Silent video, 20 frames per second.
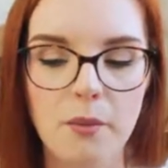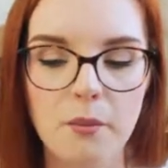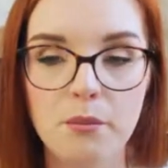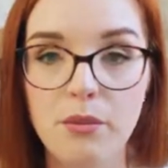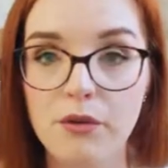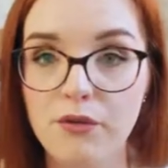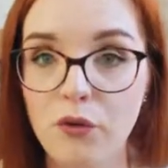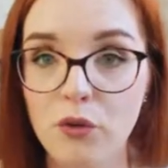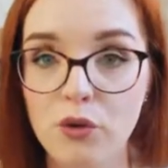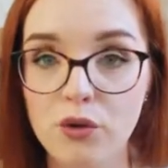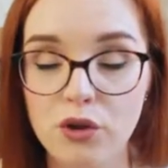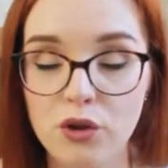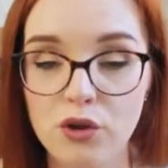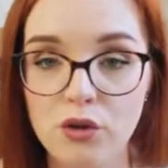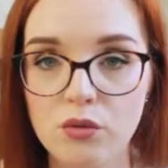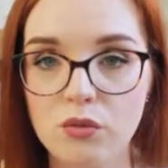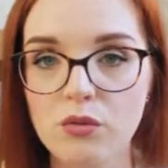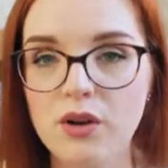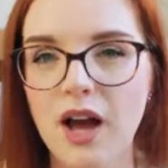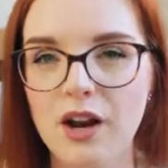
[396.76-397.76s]
before
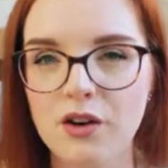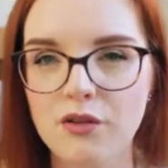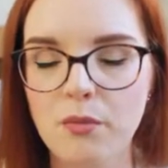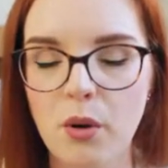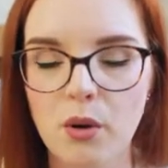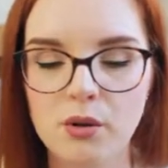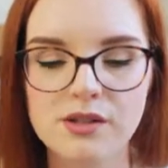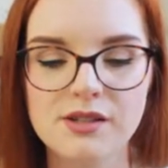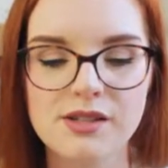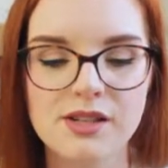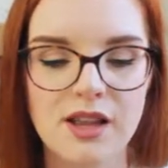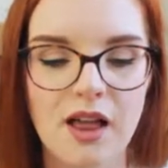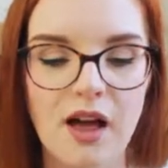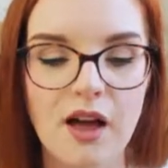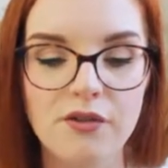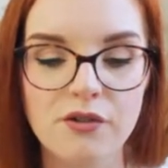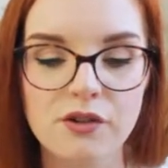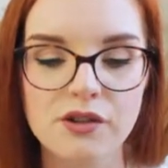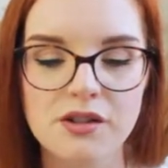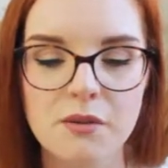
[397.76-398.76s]
you kind of post it
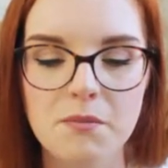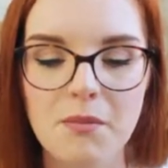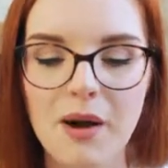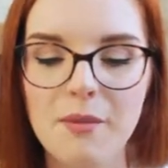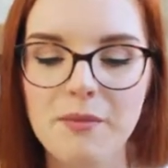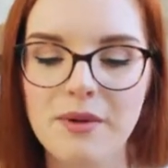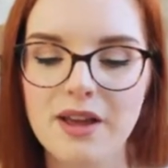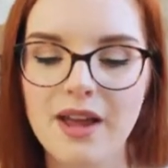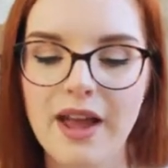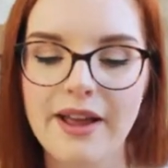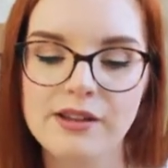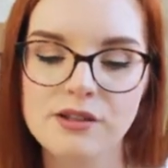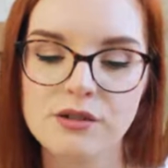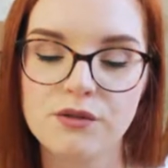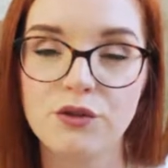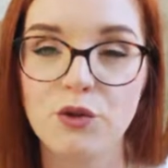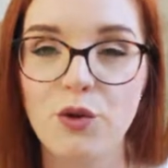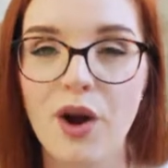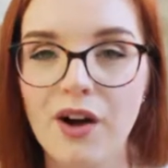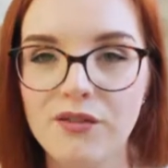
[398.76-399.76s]
live, because it might be a case
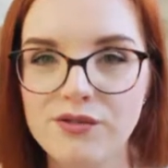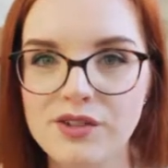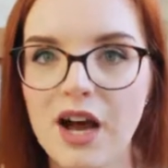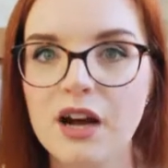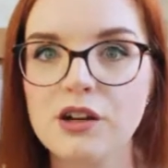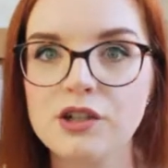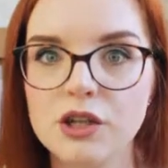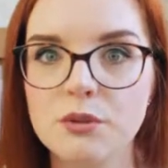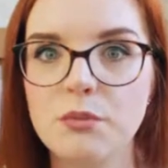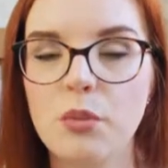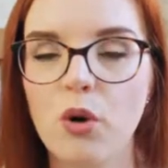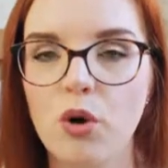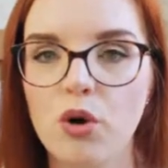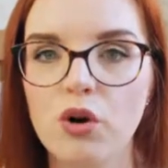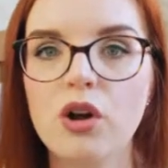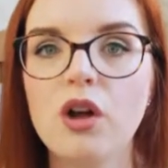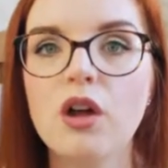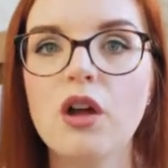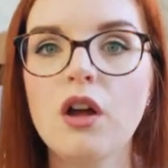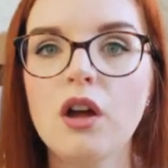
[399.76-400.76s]
of you have to actually
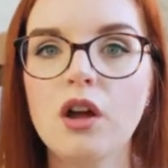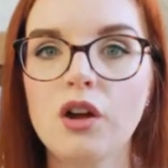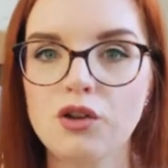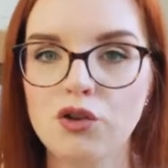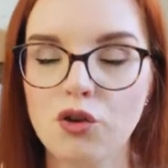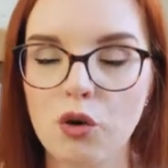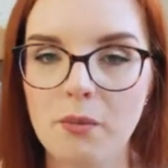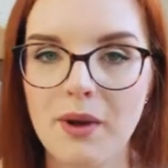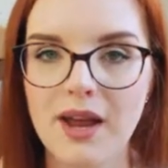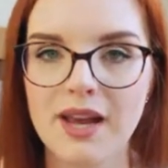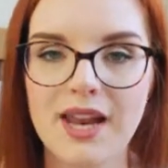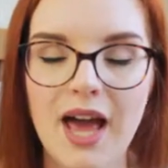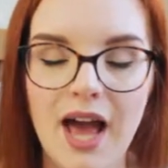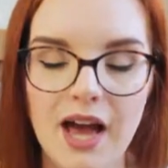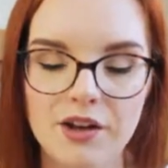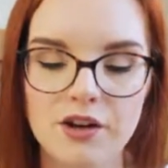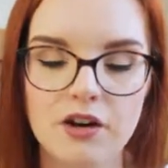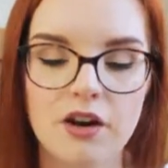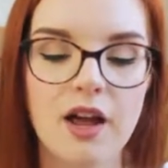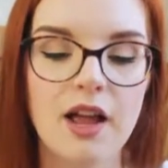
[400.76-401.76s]
put your main
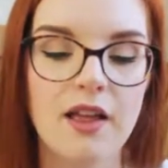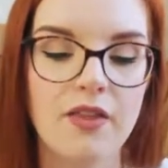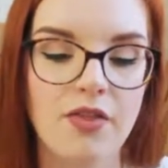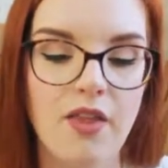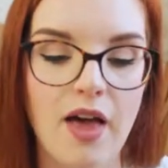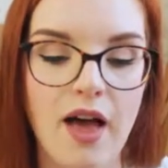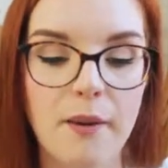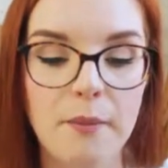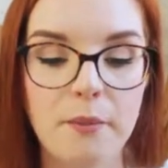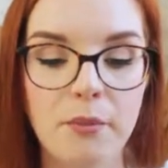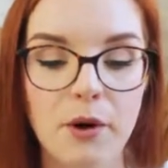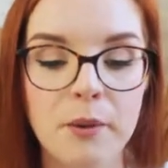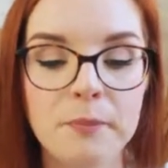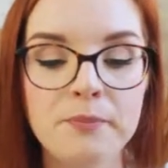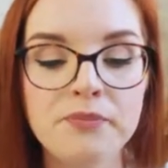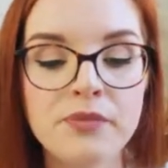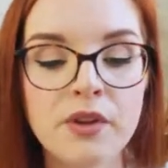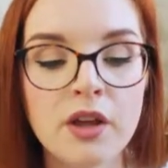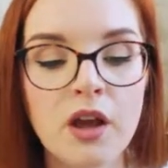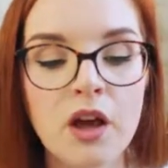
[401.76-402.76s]
header in there. But
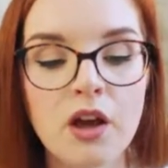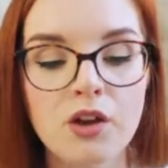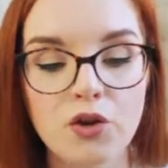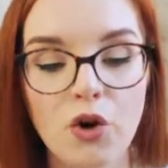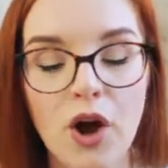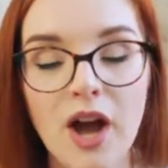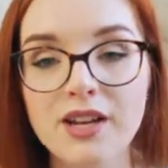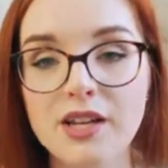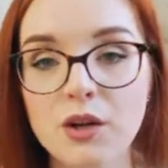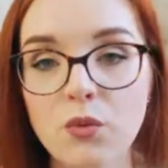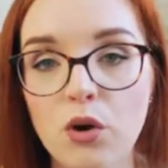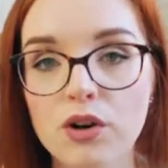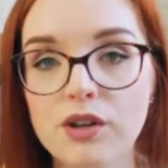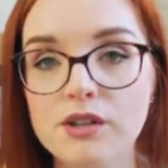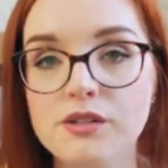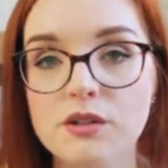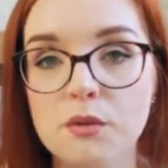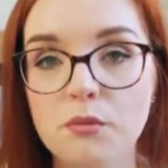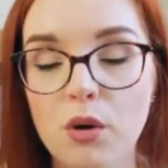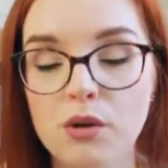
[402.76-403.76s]
your heading 1
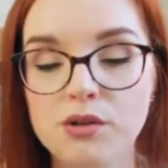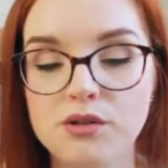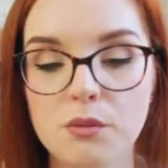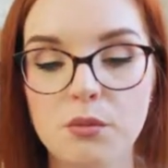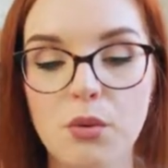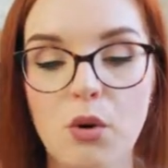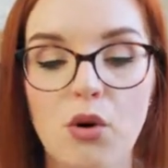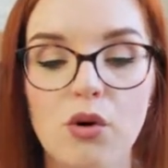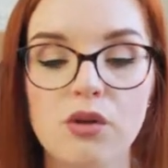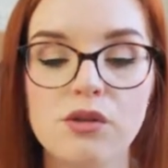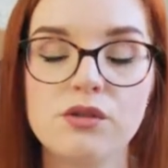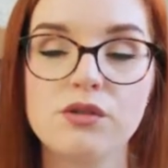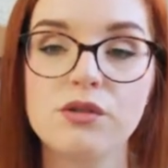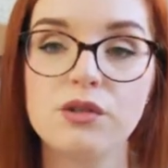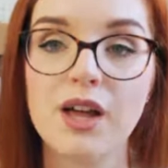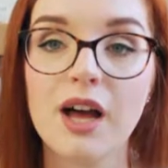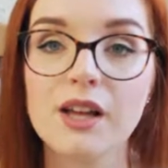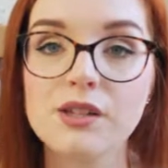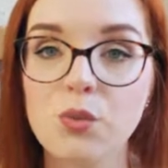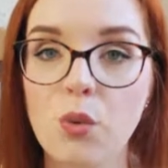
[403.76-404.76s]
is the most important, so
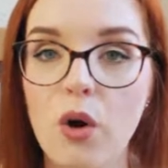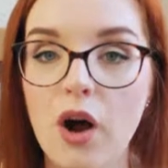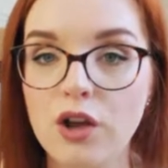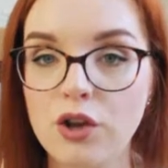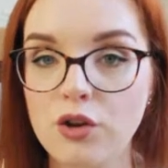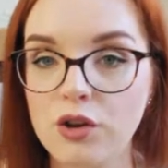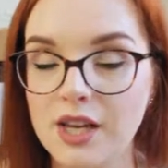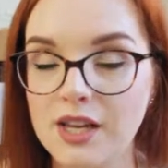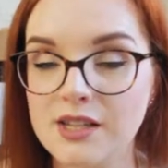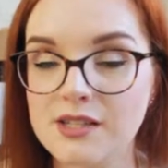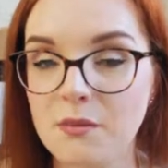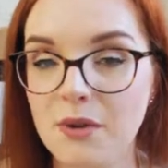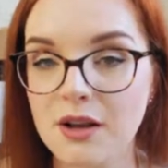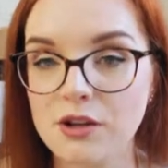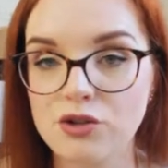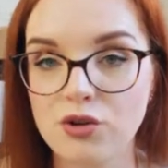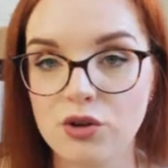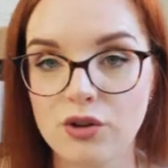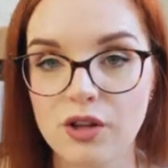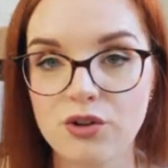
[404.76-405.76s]
that's why you need to make
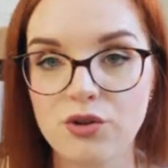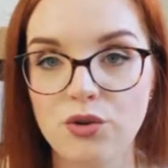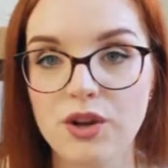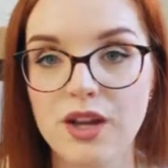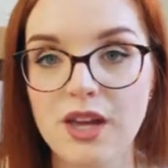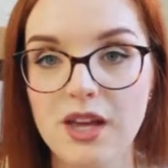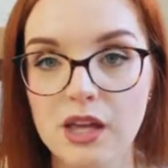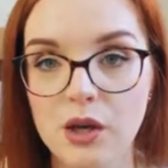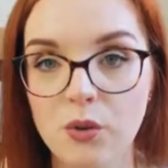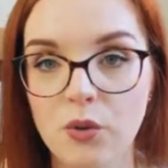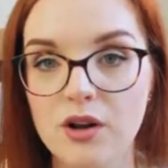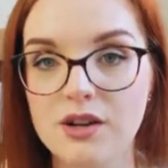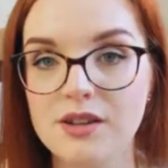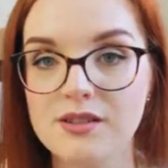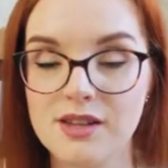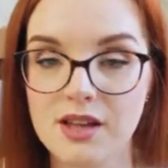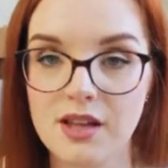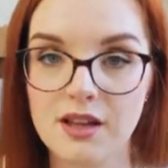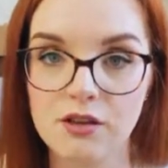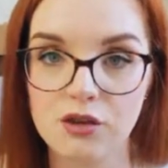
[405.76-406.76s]
sure that your keyword
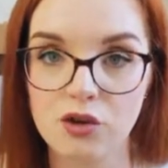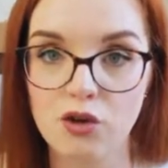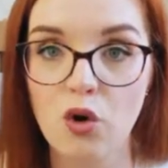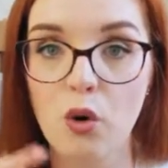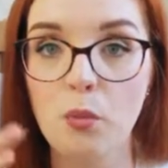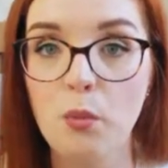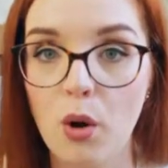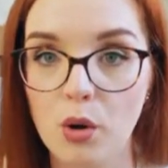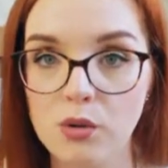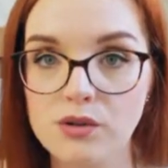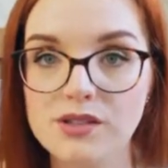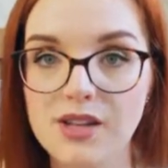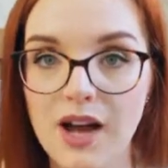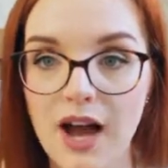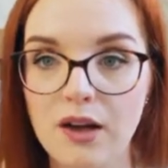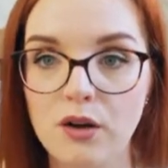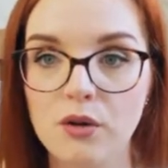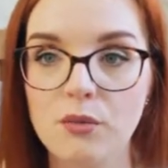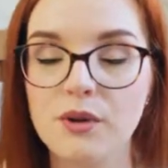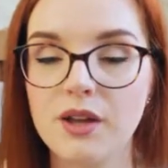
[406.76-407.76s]
is in your post
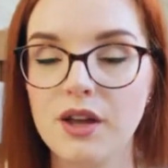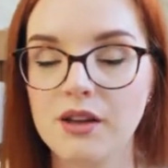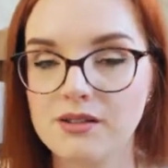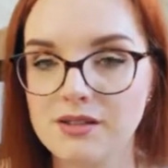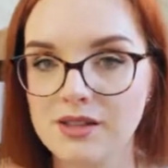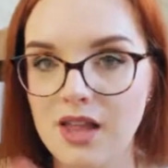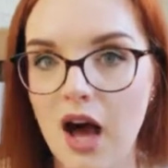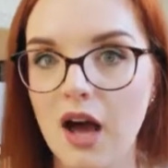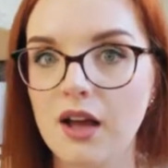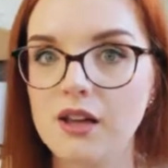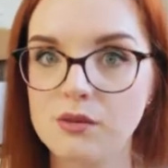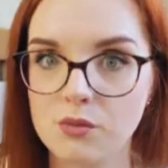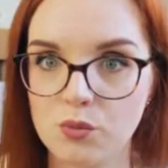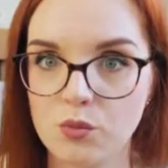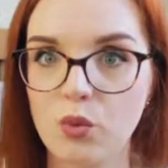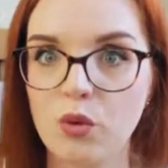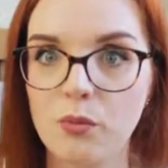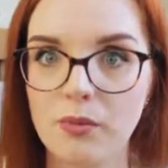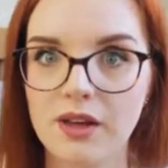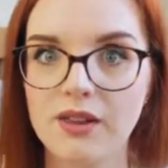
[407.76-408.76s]
title, because that
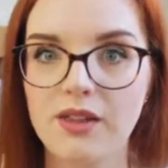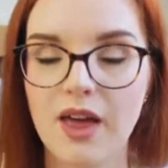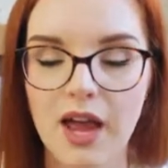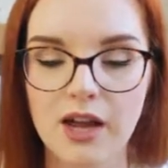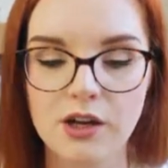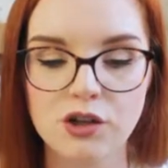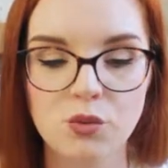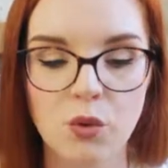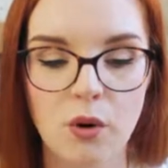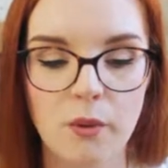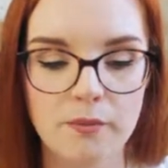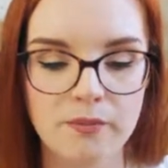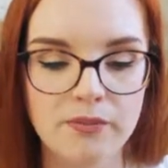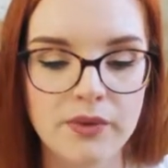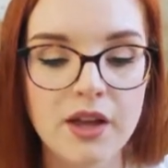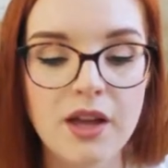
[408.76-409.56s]
will be the H1.